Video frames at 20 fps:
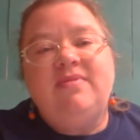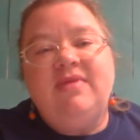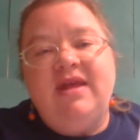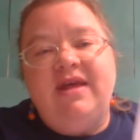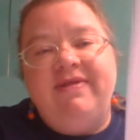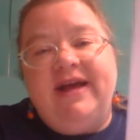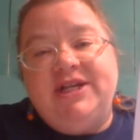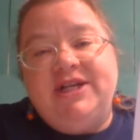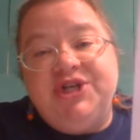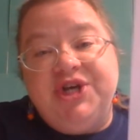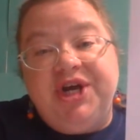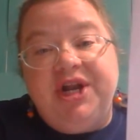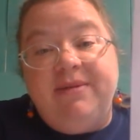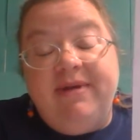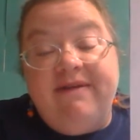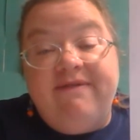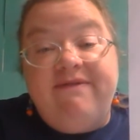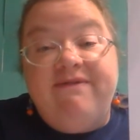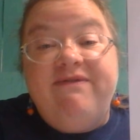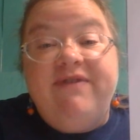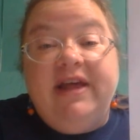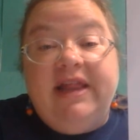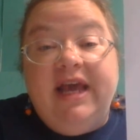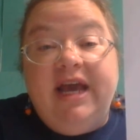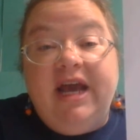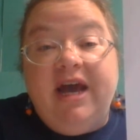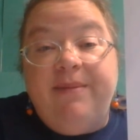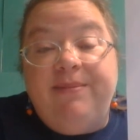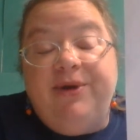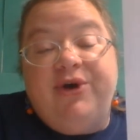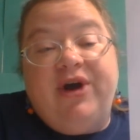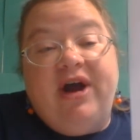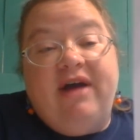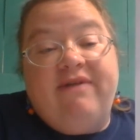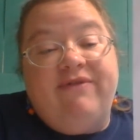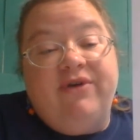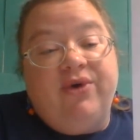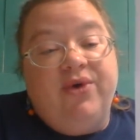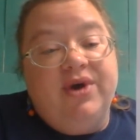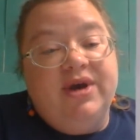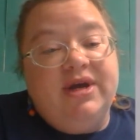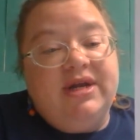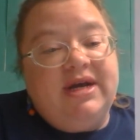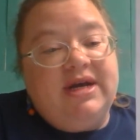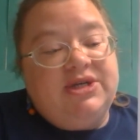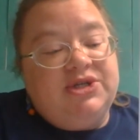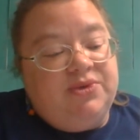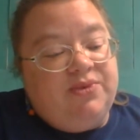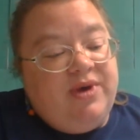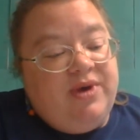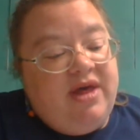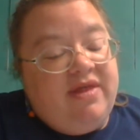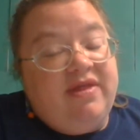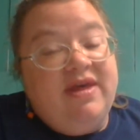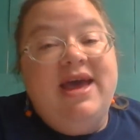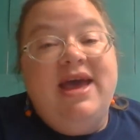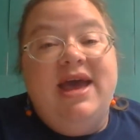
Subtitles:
that you're going to be filling up your graphic organizer with